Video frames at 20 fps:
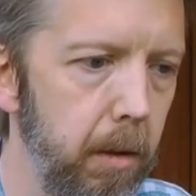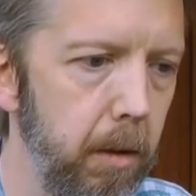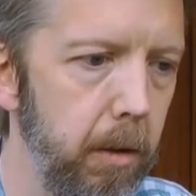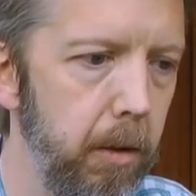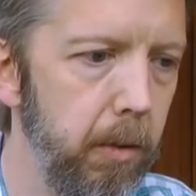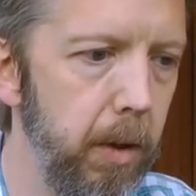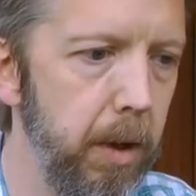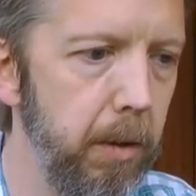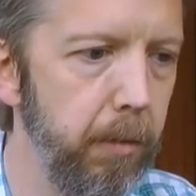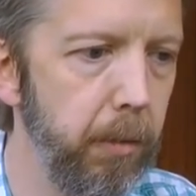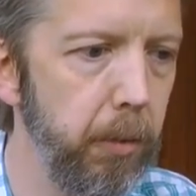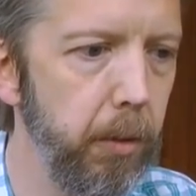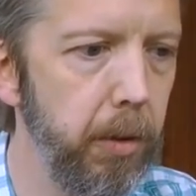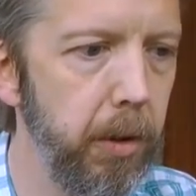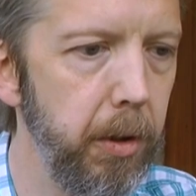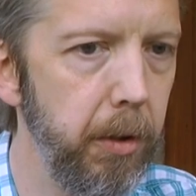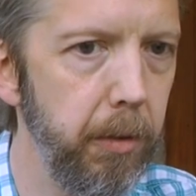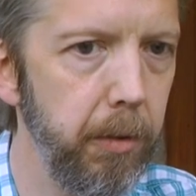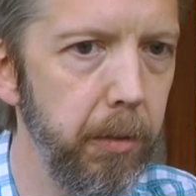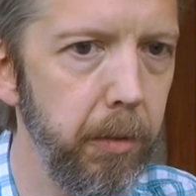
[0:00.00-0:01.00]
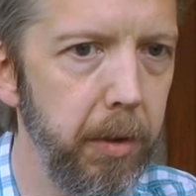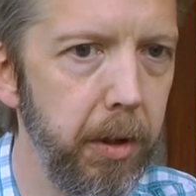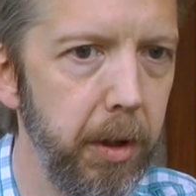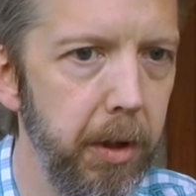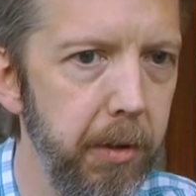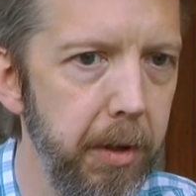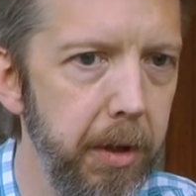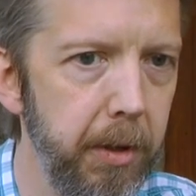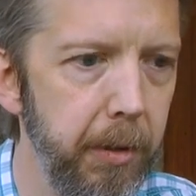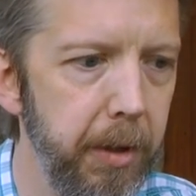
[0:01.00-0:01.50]
straightforward to use when the
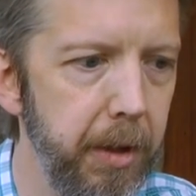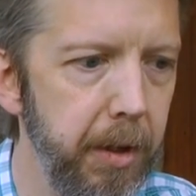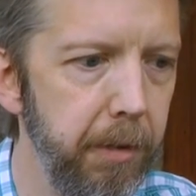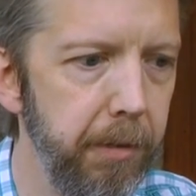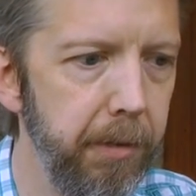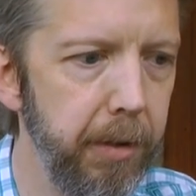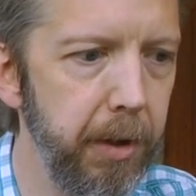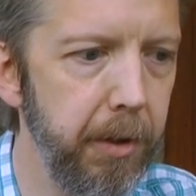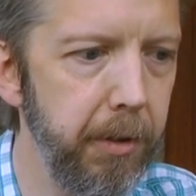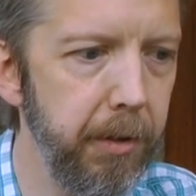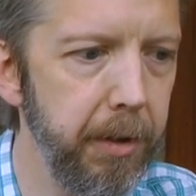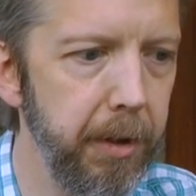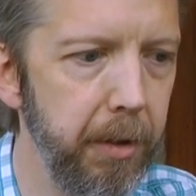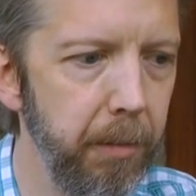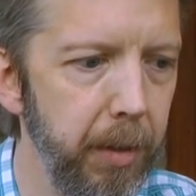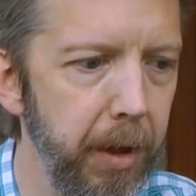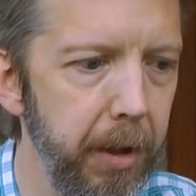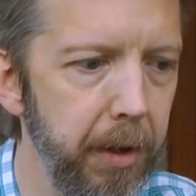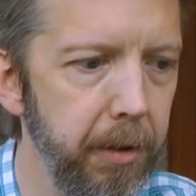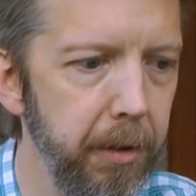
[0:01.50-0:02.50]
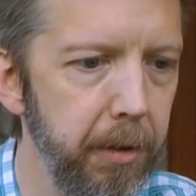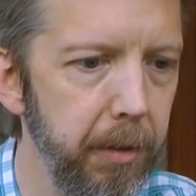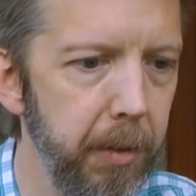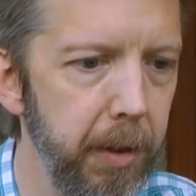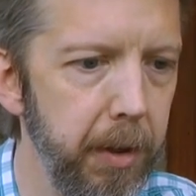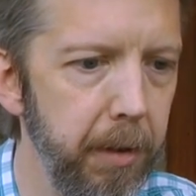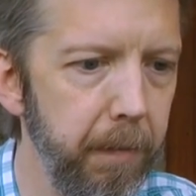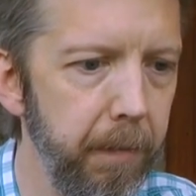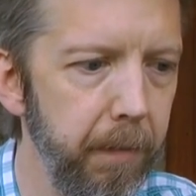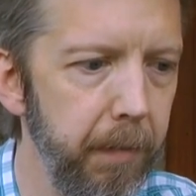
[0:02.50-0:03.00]
graduated filter is in place as
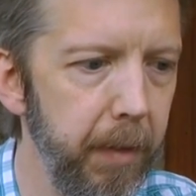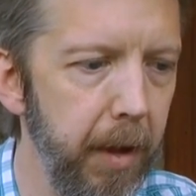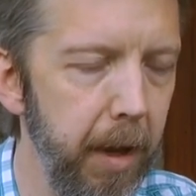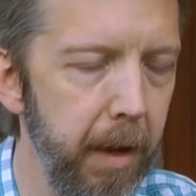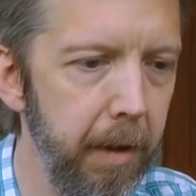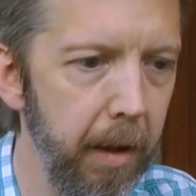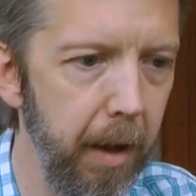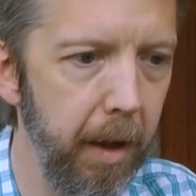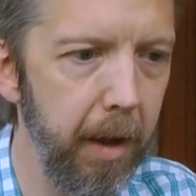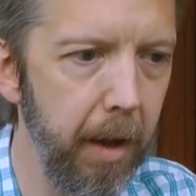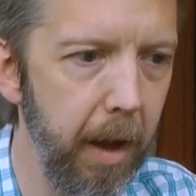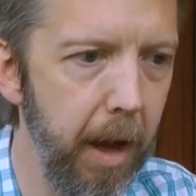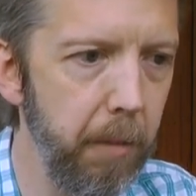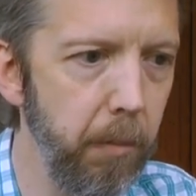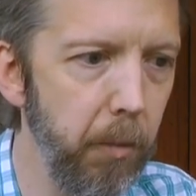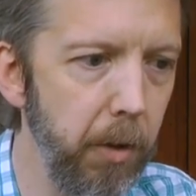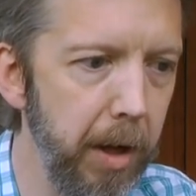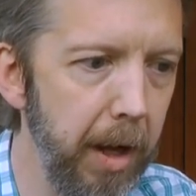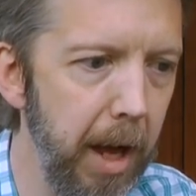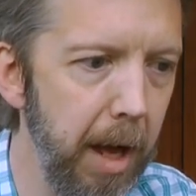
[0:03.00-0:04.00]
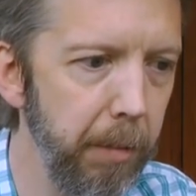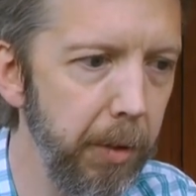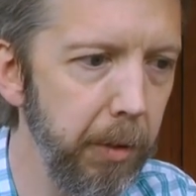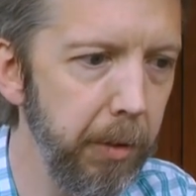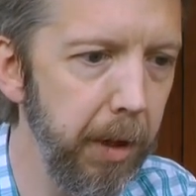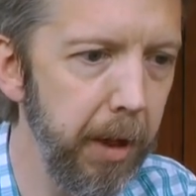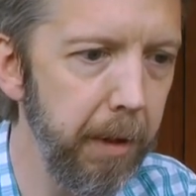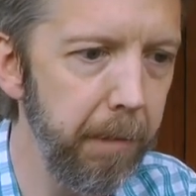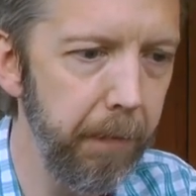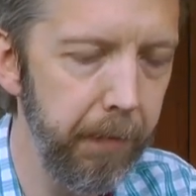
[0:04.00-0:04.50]
well. I'm really happy
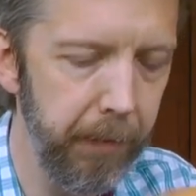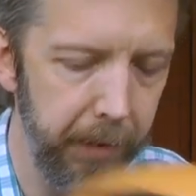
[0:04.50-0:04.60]
with that.